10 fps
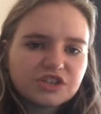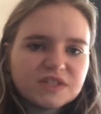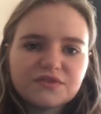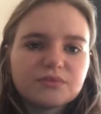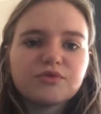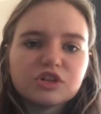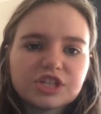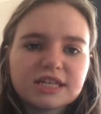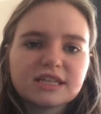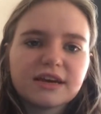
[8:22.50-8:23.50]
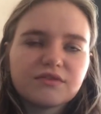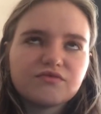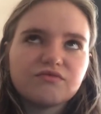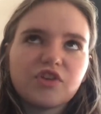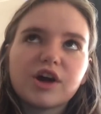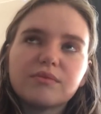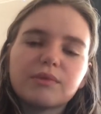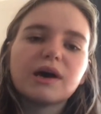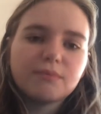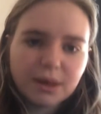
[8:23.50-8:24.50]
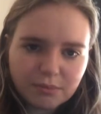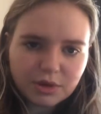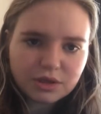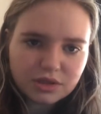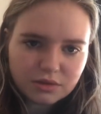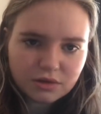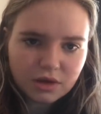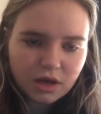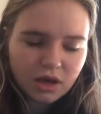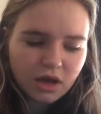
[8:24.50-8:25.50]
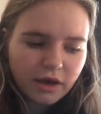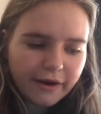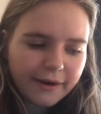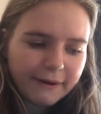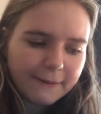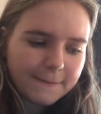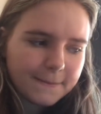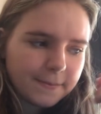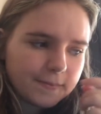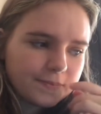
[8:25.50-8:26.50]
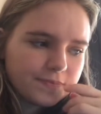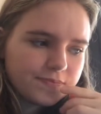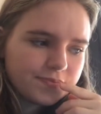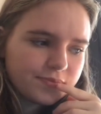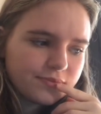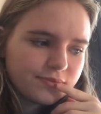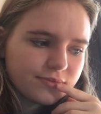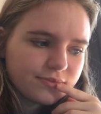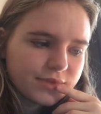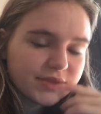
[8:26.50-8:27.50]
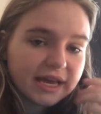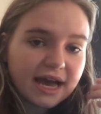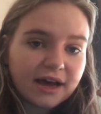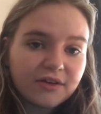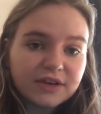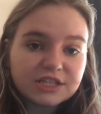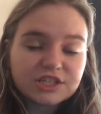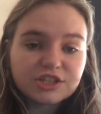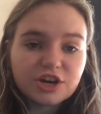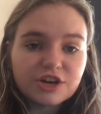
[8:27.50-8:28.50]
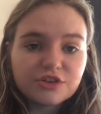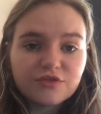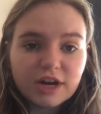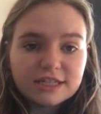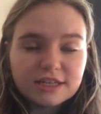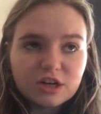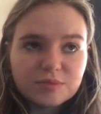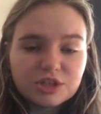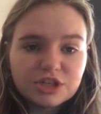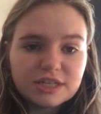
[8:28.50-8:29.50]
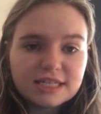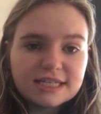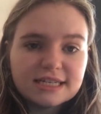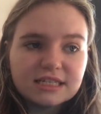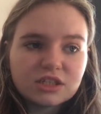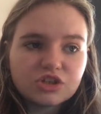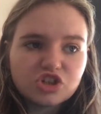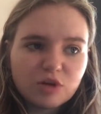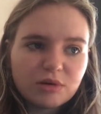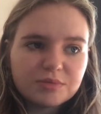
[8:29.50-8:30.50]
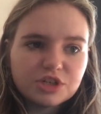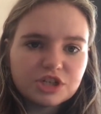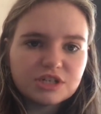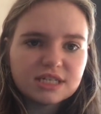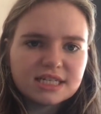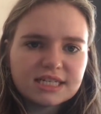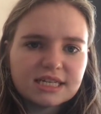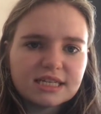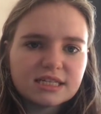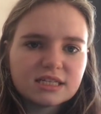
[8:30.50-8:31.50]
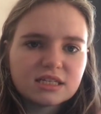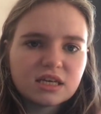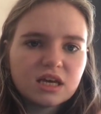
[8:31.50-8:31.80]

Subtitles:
different projects like run by members. They have external writing opportunities, job opportunities,